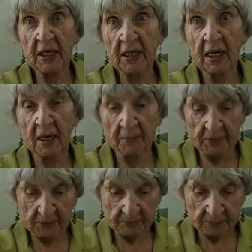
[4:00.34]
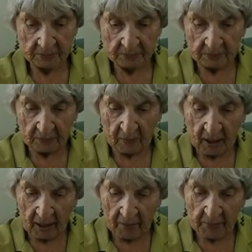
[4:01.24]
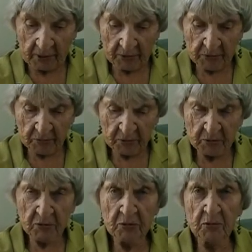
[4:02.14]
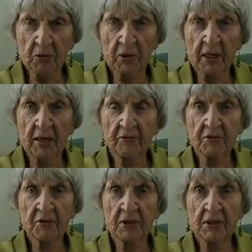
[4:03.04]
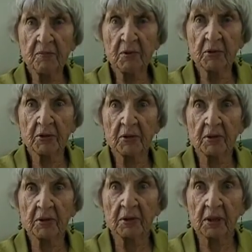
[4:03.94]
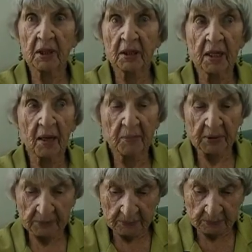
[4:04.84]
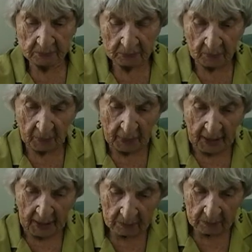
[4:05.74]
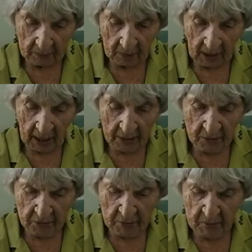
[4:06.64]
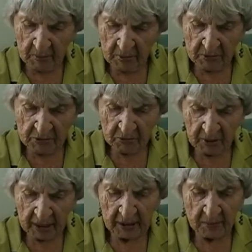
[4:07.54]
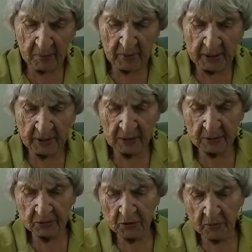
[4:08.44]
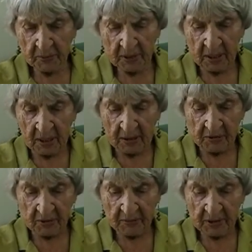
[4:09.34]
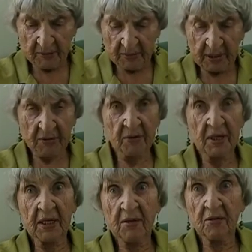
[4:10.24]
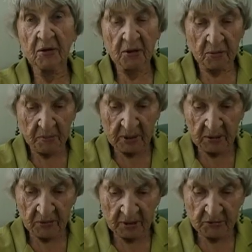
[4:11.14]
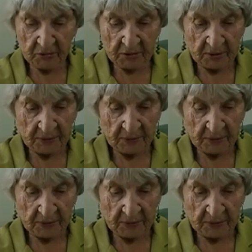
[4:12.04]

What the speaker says: kidnapped, because it wasn't too long after the Lindbergh kidnapping. I don't remember this directly, but my uncle told me sometime later that he thought he would be arrested,